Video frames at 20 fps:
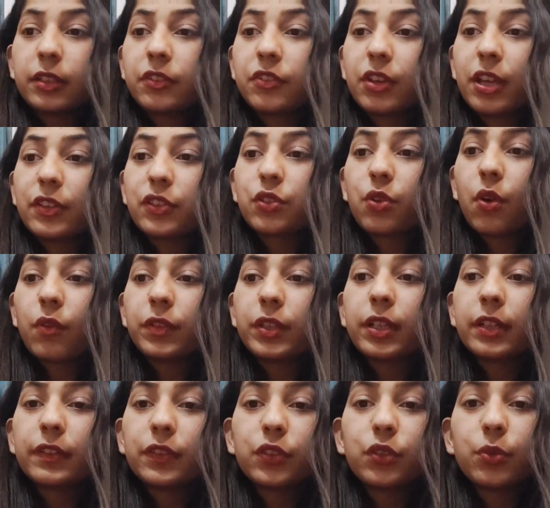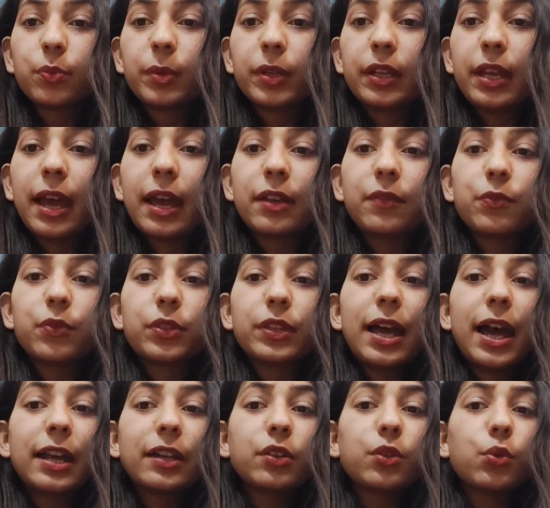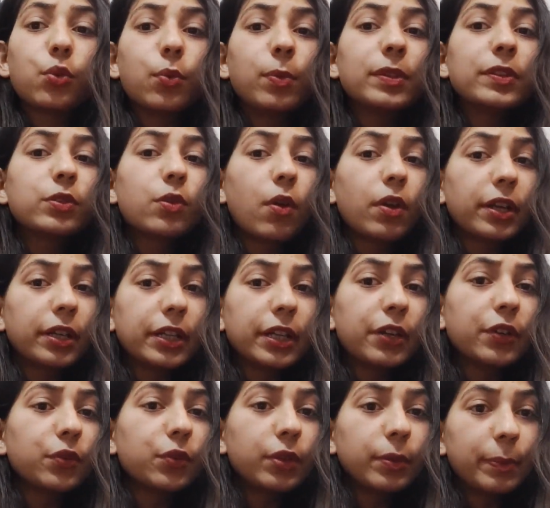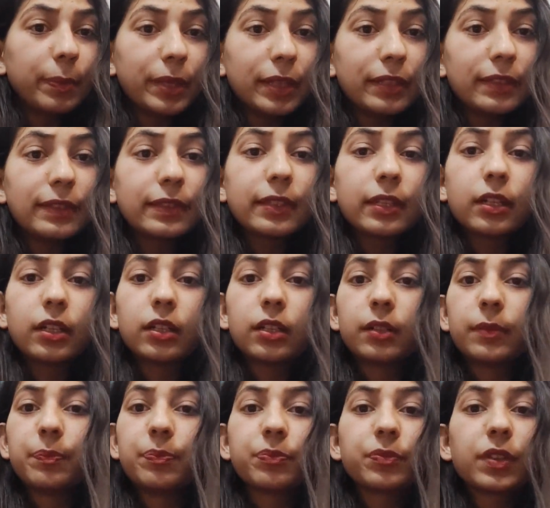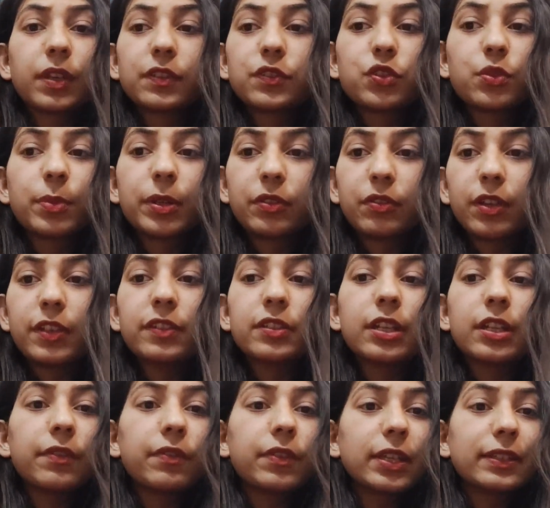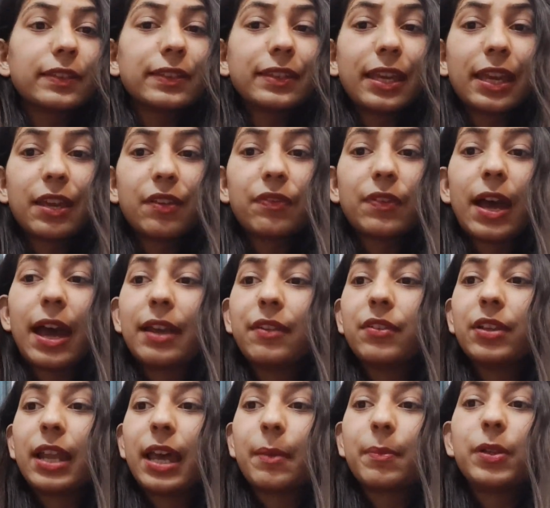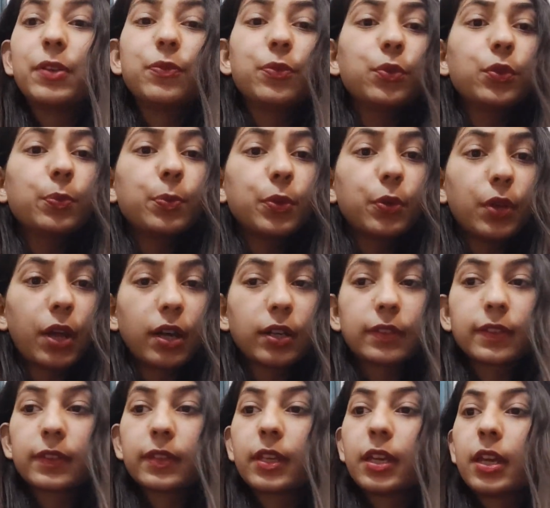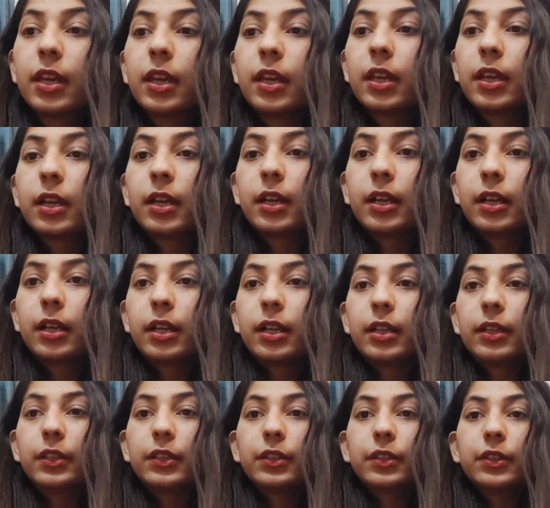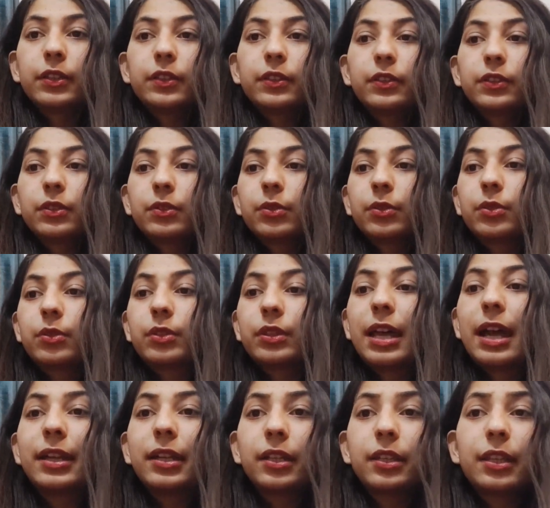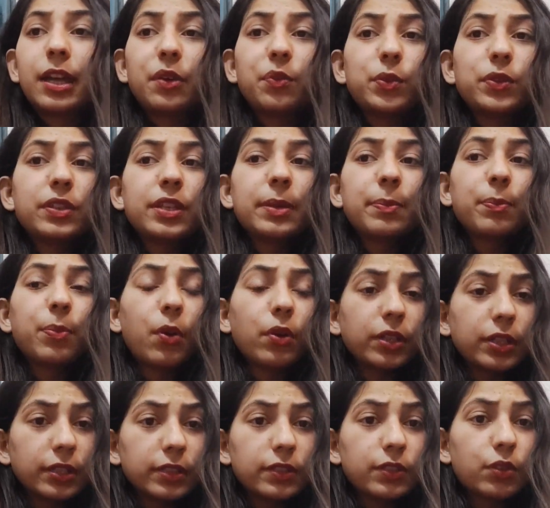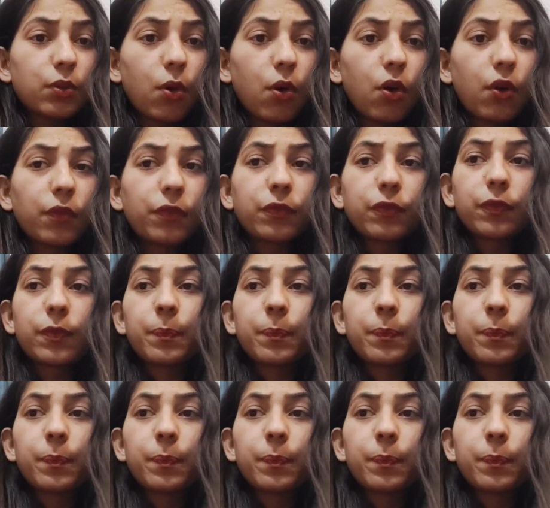trust of the consumer, and for that, robust quality control builds consumer trust, delivering safe and reliable food products. So that was the importance of